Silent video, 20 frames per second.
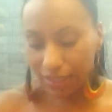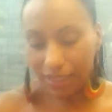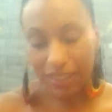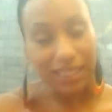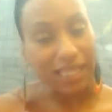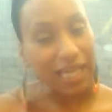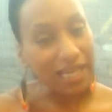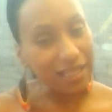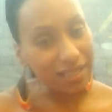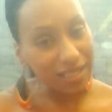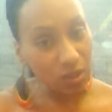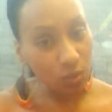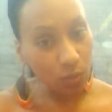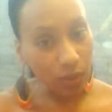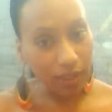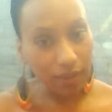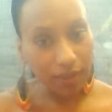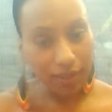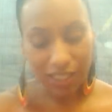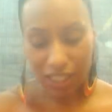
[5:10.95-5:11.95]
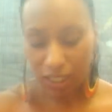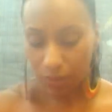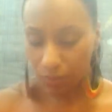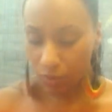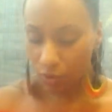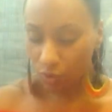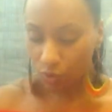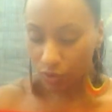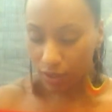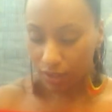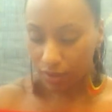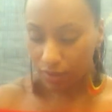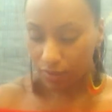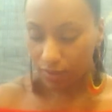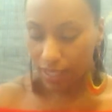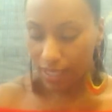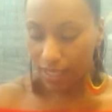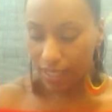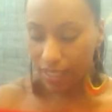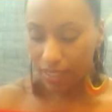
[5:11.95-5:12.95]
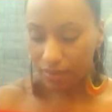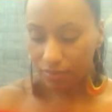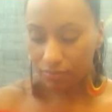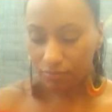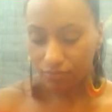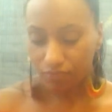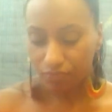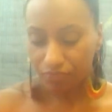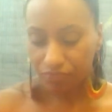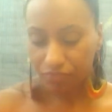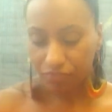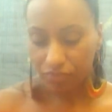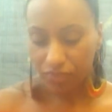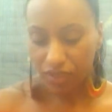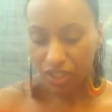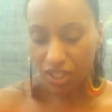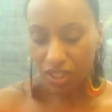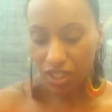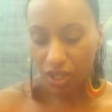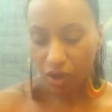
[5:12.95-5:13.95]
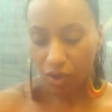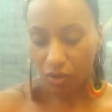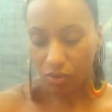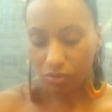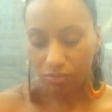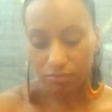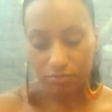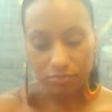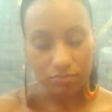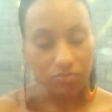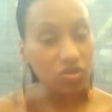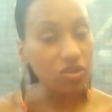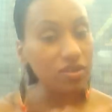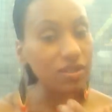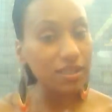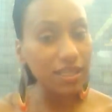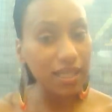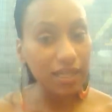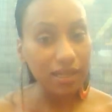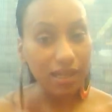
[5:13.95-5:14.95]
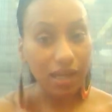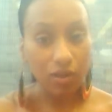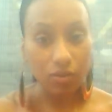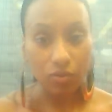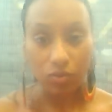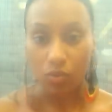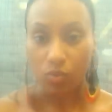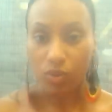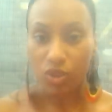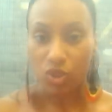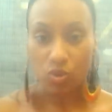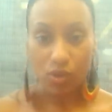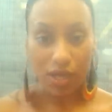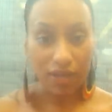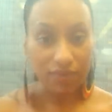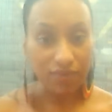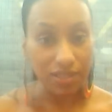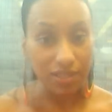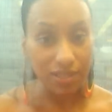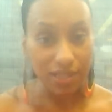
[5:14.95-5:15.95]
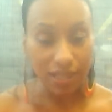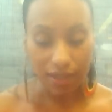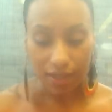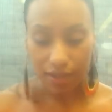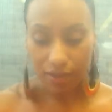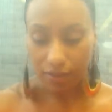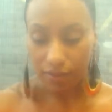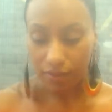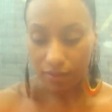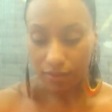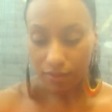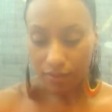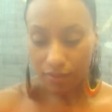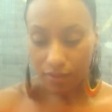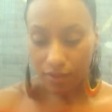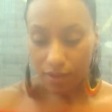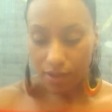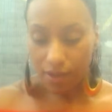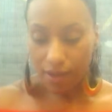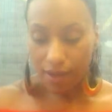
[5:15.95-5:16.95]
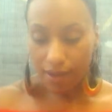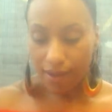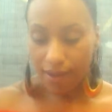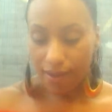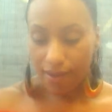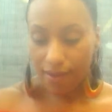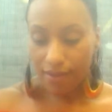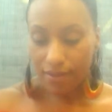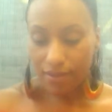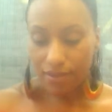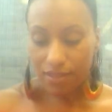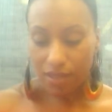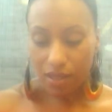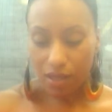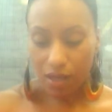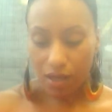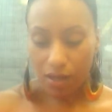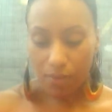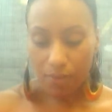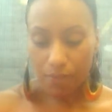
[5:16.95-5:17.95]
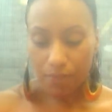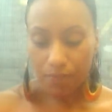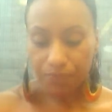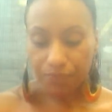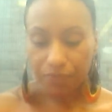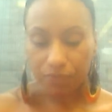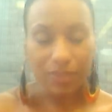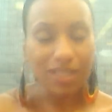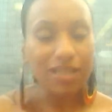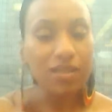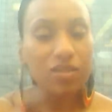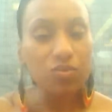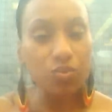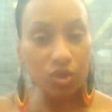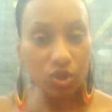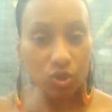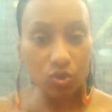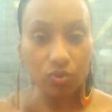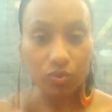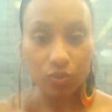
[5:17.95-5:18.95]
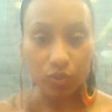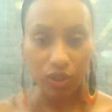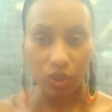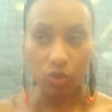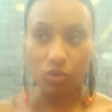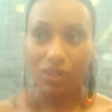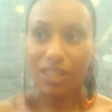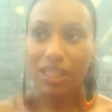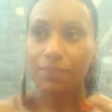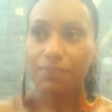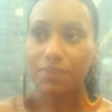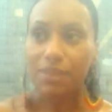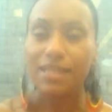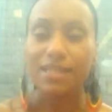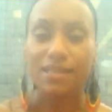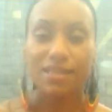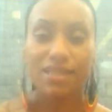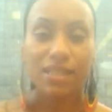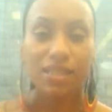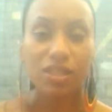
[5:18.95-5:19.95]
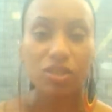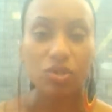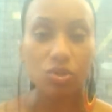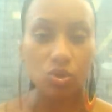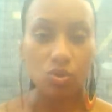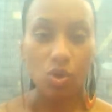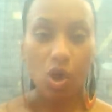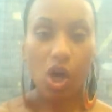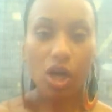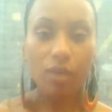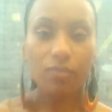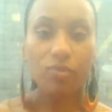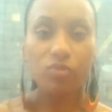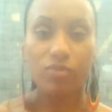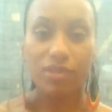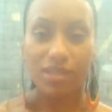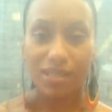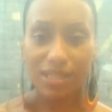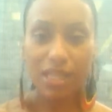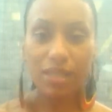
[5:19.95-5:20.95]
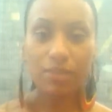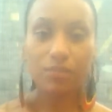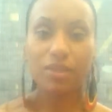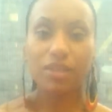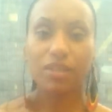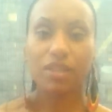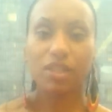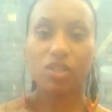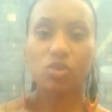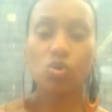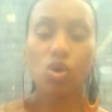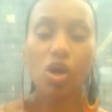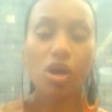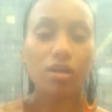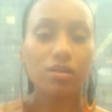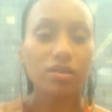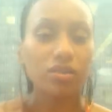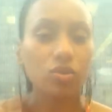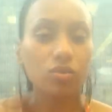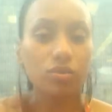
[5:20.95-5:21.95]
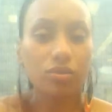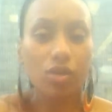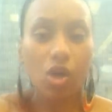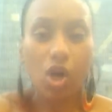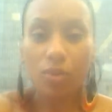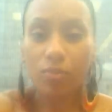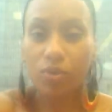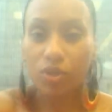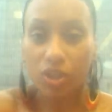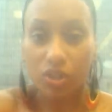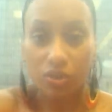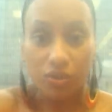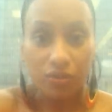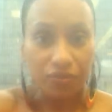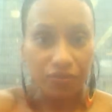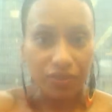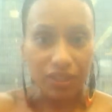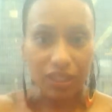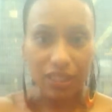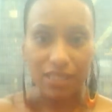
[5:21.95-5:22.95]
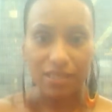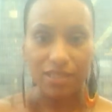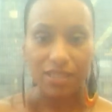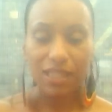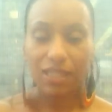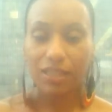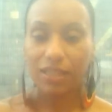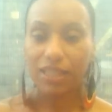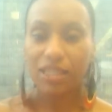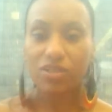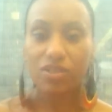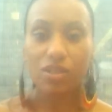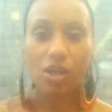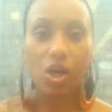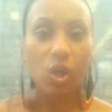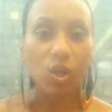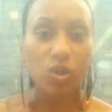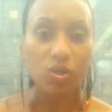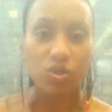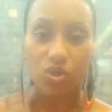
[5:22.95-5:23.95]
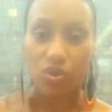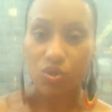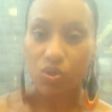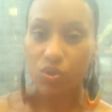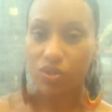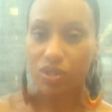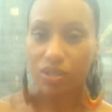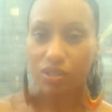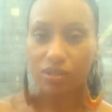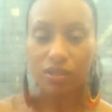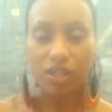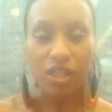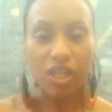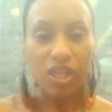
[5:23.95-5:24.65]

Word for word: in a classy way, keep it real and, you know, just let out what you have to say and um, because when you when you keep things in, you harbor resentment and you harbor, you harbor ill feelings and at least ulcers and